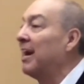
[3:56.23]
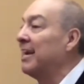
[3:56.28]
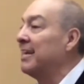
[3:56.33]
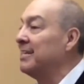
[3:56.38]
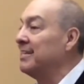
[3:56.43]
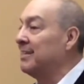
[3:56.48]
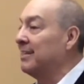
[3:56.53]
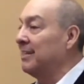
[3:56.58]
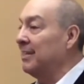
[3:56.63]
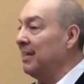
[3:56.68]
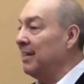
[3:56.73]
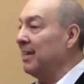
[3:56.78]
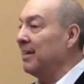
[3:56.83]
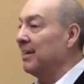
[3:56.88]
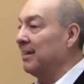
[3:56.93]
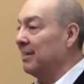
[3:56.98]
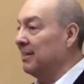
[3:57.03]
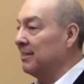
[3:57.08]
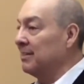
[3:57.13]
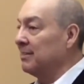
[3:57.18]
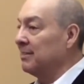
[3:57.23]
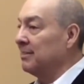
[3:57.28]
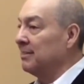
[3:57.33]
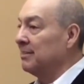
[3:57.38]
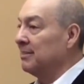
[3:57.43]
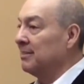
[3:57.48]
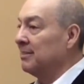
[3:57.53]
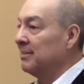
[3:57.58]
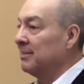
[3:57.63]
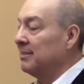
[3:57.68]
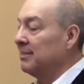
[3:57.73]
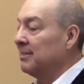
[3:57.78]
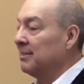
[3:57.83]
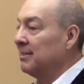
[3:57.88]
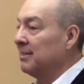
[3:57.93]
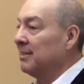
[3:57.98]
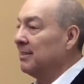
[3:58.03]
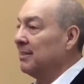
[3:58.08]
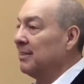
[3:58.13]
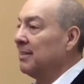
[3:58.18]
idea
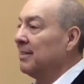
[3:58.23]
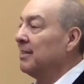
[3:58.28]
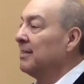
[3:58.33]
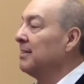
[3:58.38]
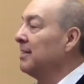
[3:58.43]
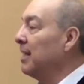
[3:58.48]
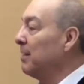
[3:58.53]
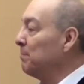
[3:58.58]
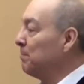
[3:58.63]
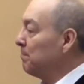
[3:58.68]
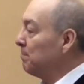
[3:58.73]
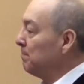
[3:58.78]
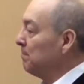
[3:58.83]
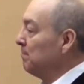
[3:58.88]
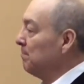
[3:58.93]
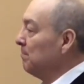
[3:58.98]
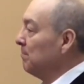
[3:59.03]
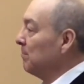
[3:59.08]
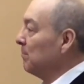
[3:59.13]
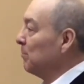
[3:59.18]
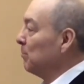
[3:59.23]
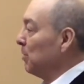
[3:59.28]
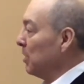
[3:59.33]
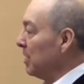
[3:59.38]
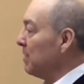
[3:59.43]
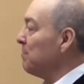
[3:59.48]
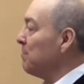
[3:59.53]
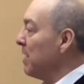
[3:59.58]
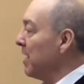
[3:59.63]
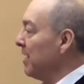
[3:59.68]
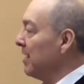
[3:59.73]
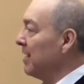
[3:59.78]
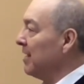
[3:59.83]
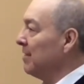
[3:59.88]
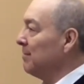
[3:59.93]
that really made